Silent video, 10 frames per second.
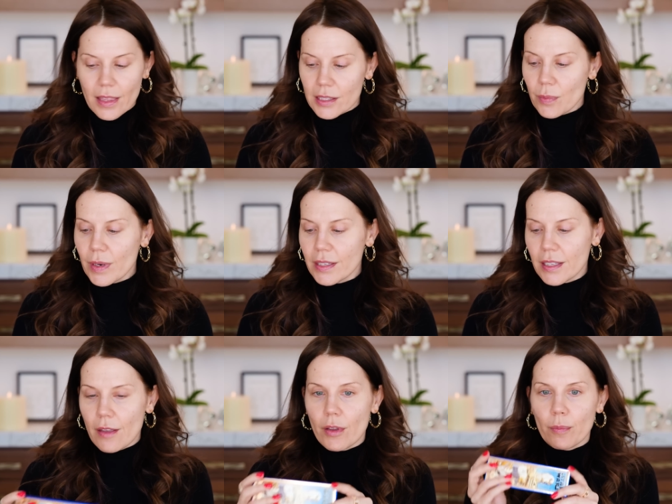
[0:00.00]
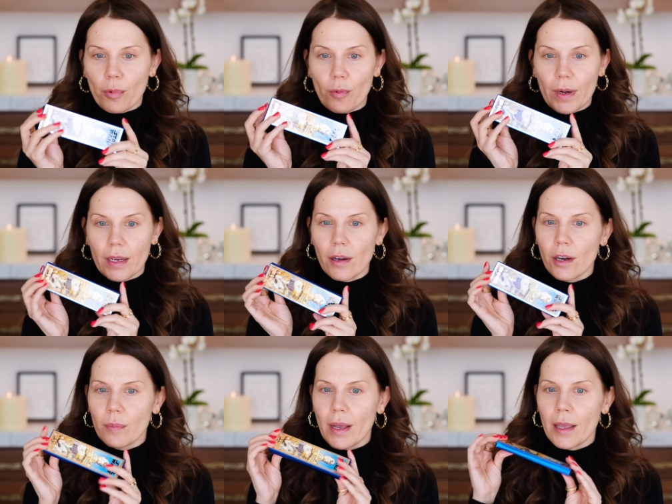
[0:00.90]
This one is even prettier
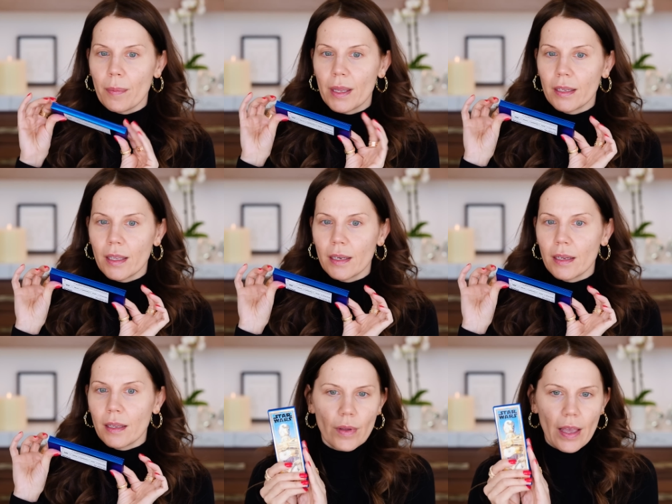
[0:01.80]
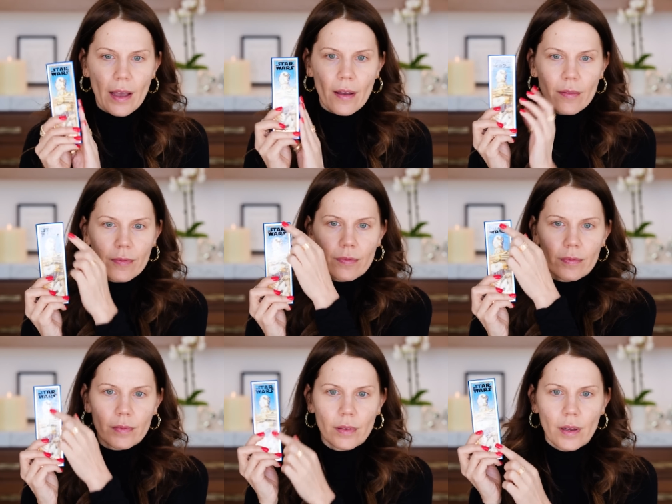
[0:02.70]
in my opinion. We have,
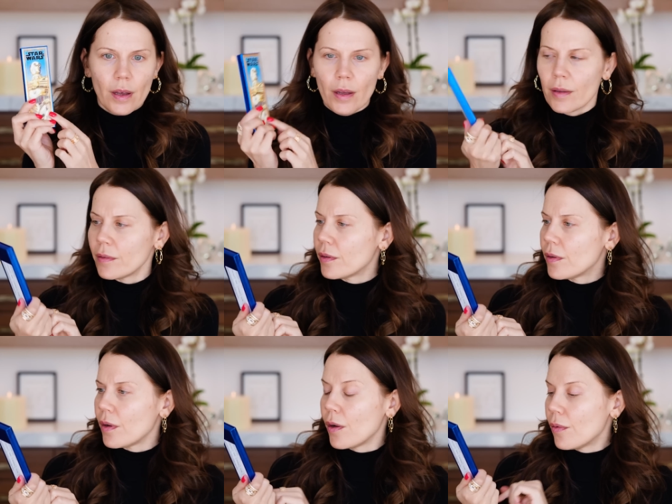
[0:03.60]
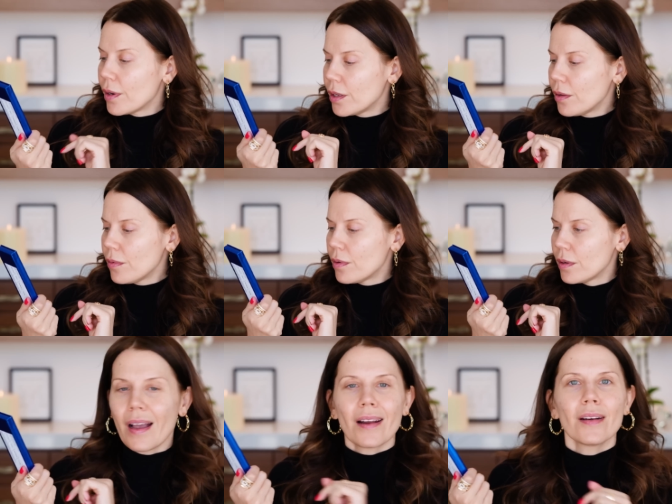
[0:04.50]
uh, who are you?
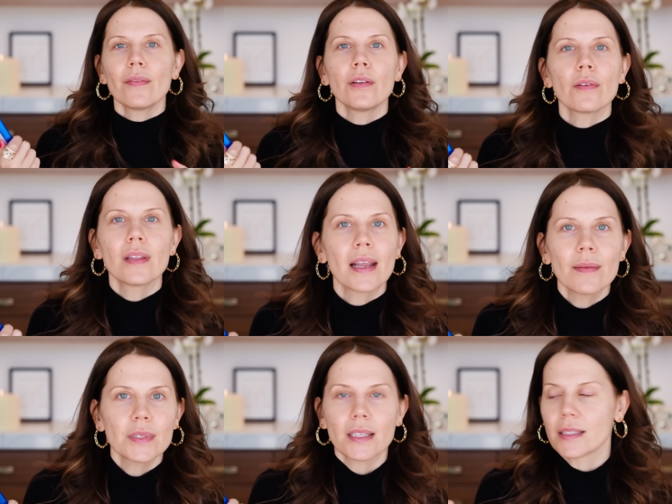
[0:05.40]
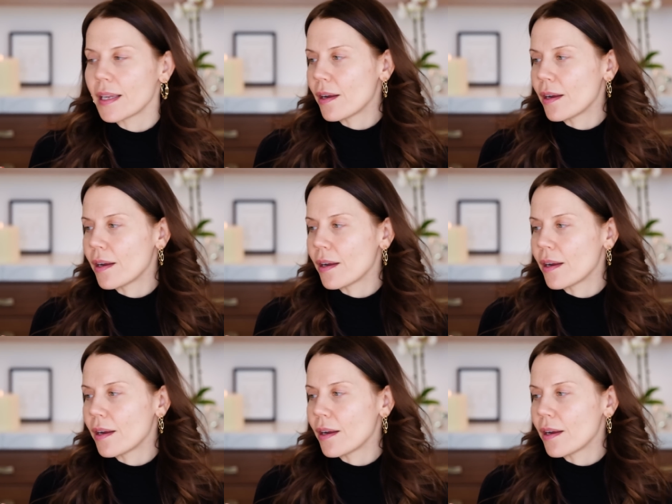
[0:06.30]
I don't even know the names of these